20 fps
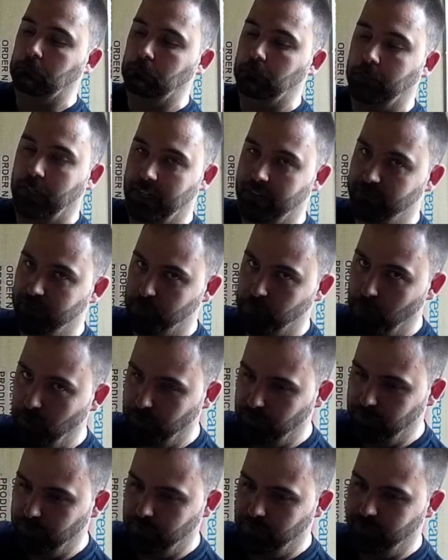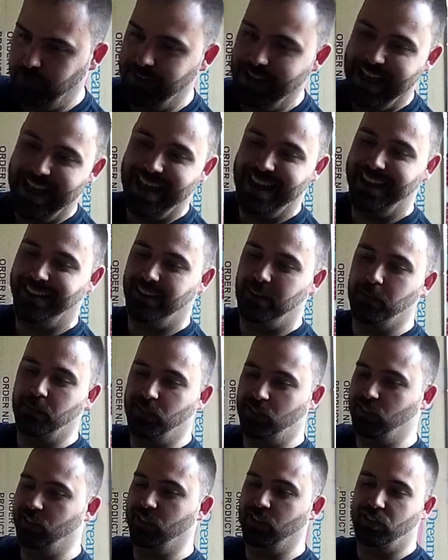He responds, nah, I'm
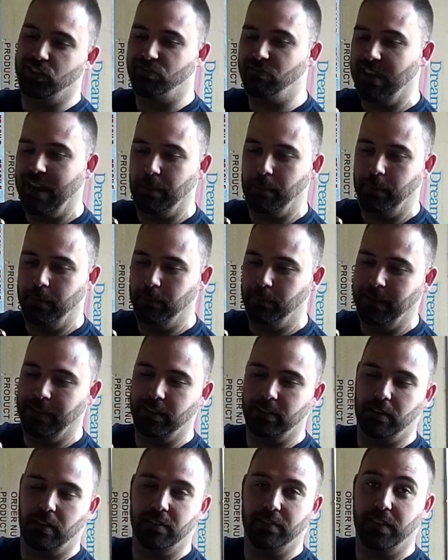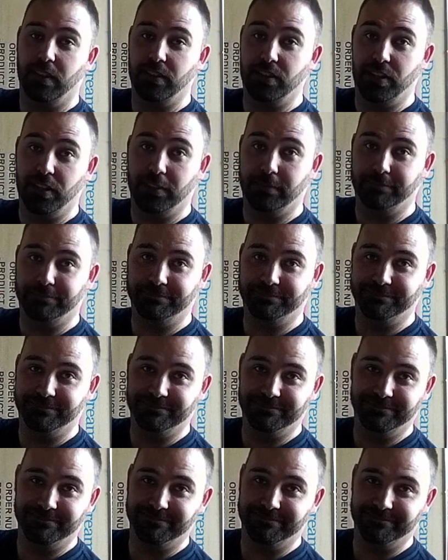just going to scrap it, makes life easier.
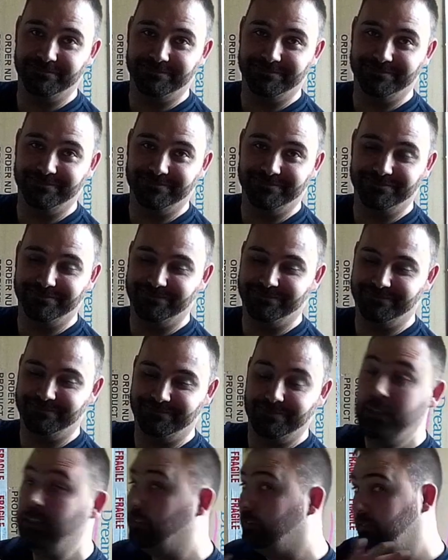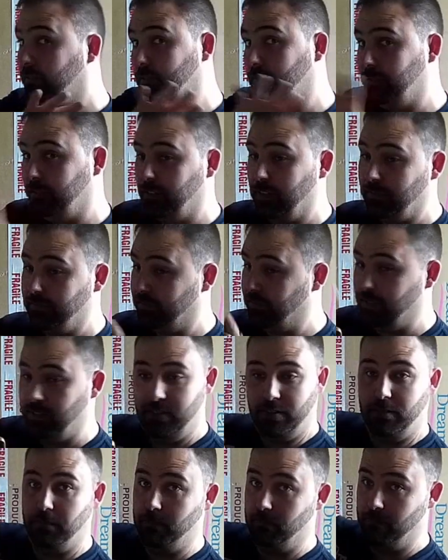No,
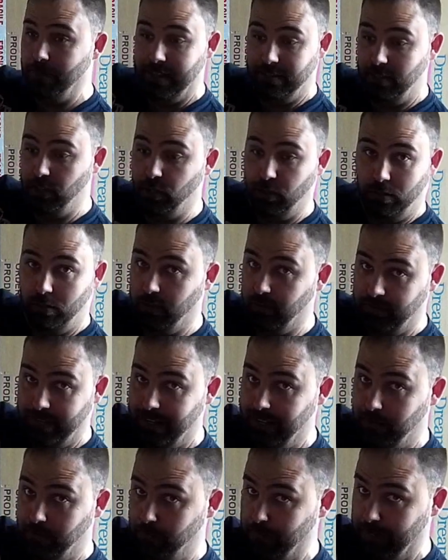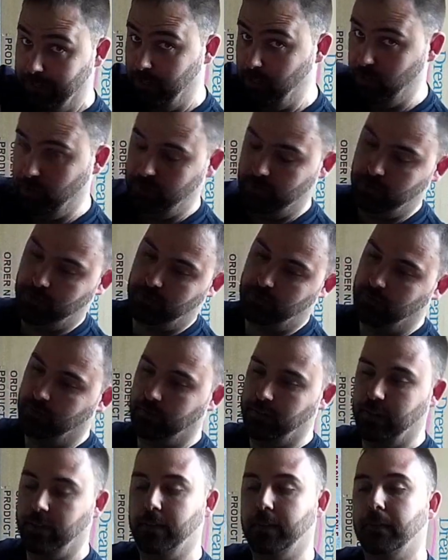it's messages. I've sent you messages.
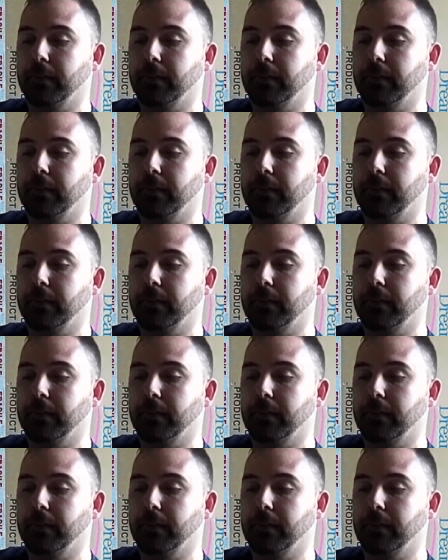Yeah.